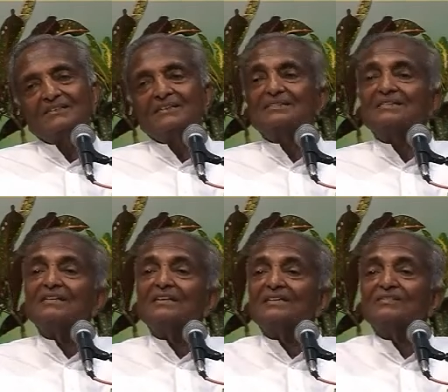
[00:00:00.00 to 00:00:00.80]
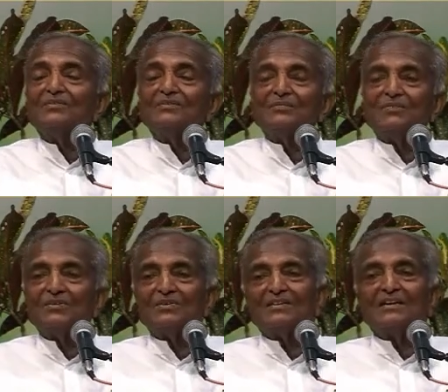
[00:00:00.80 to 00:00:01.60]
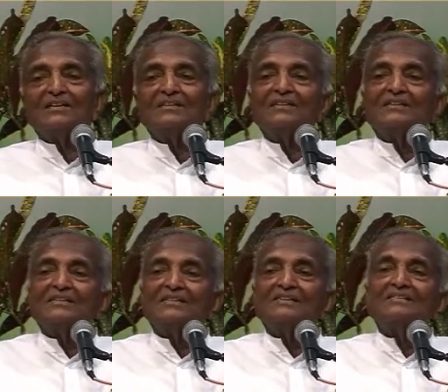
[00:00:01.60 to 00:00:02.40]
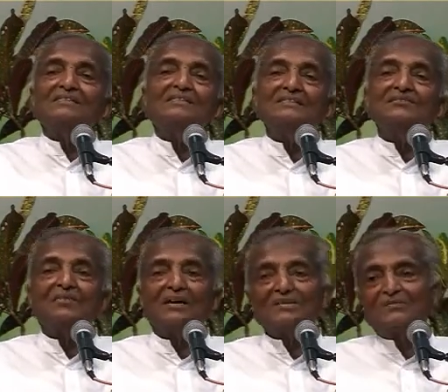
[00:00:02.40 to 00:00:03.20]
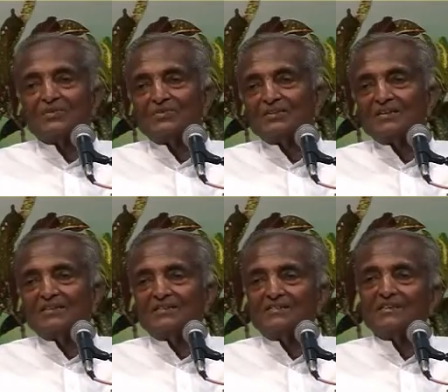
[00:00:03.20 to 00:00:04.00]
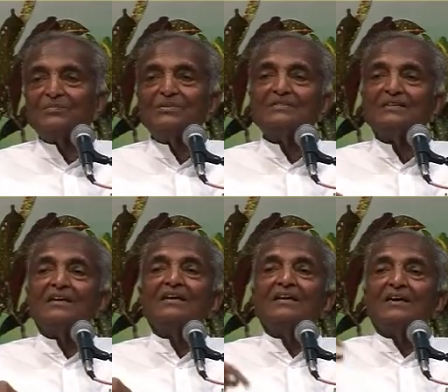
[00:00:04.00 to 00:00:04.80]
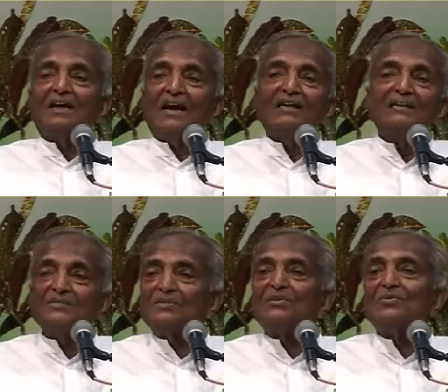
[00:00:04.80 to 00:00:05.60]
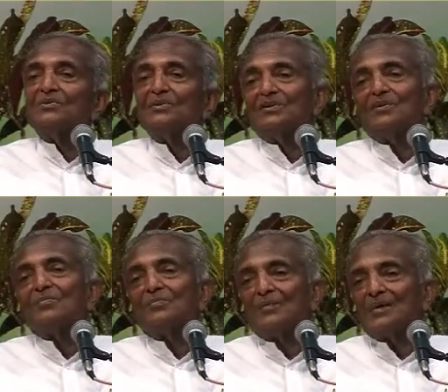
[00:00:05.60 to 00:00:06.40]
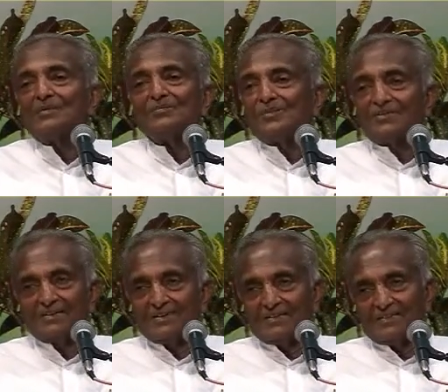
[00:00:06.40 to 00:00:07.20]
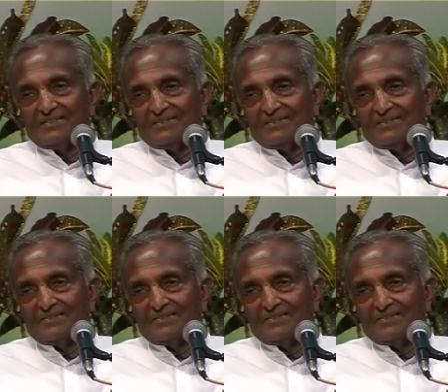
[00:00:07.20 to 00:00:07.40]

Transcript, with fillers: Just in case of the motor car, that this is my motor car. That means I am the owner of my motor car.